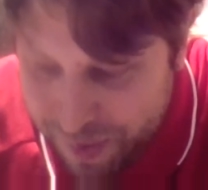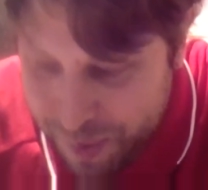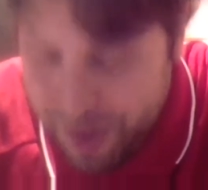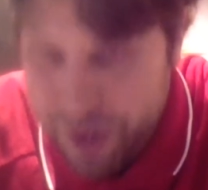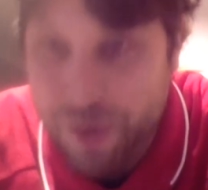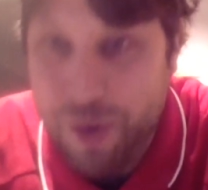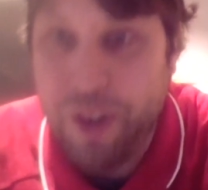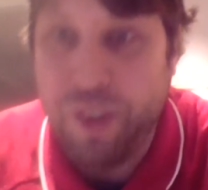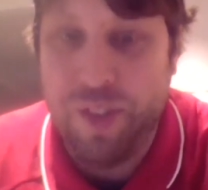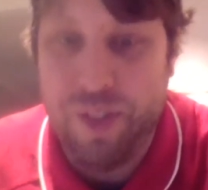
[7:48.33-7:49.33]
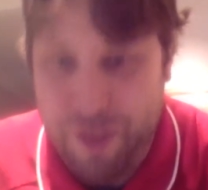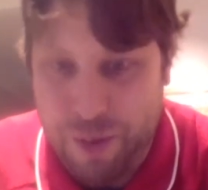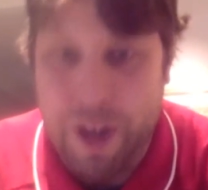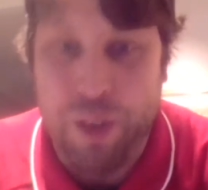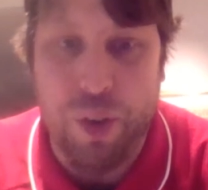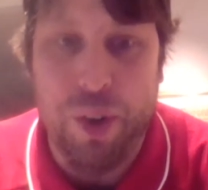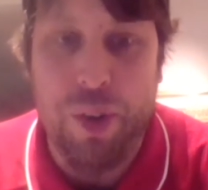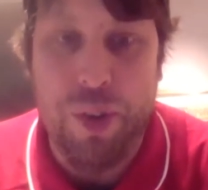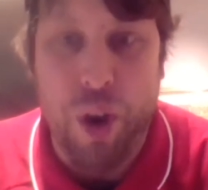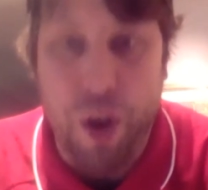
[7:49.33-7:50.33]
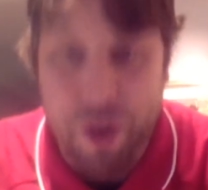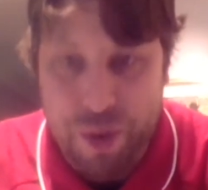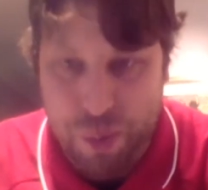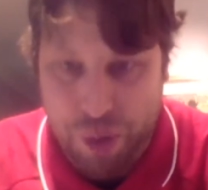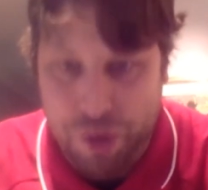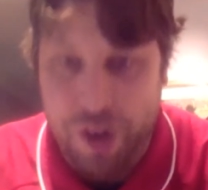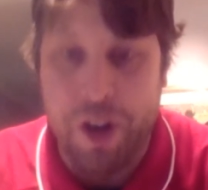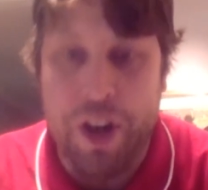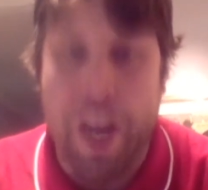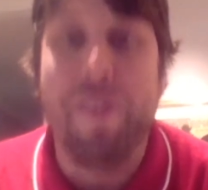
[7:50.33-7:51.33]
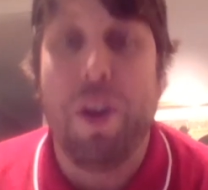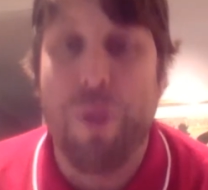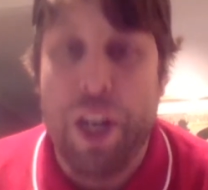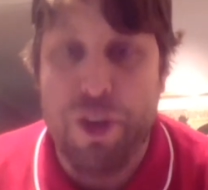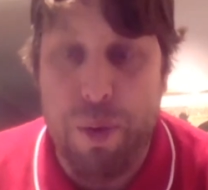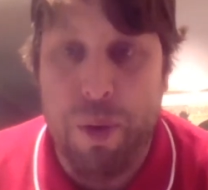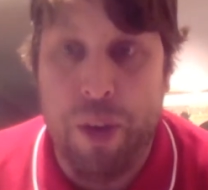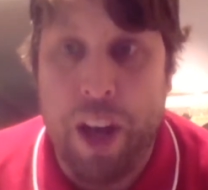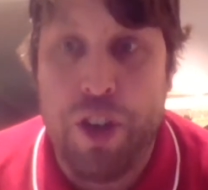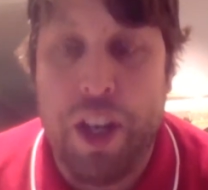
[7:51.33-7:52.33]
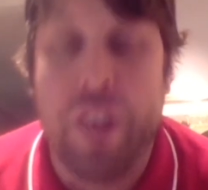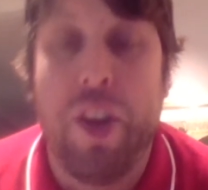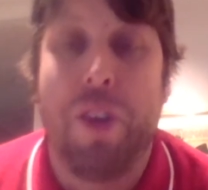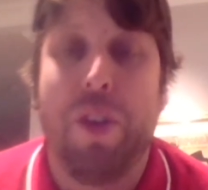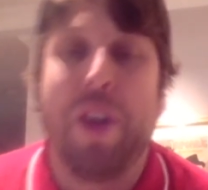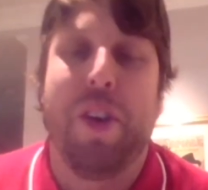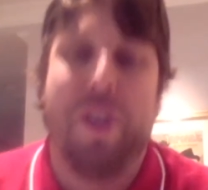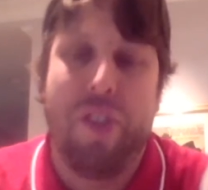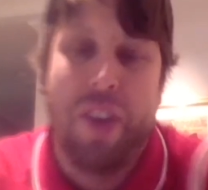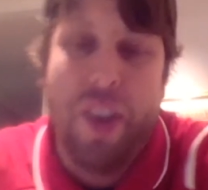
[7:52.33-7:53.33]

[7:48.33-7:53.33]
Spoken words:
When of course the rental was in her name, the arrangement was actually entirely hers.